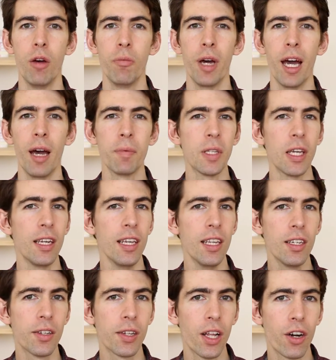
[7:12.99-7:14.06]
Perhaps they
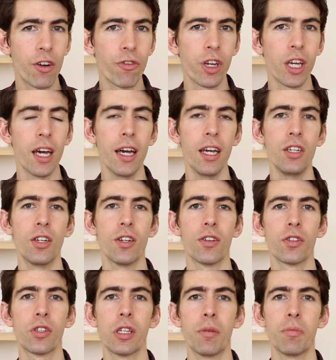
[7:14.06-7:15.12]
needed clarification
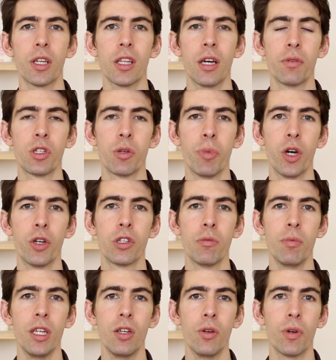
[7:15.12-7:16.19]
on something they were supposed to
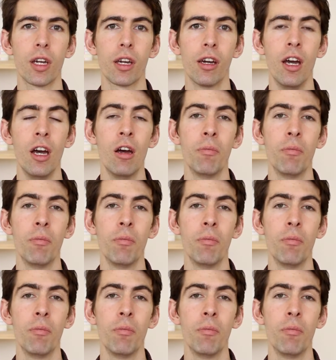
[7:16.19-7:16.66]
be doing.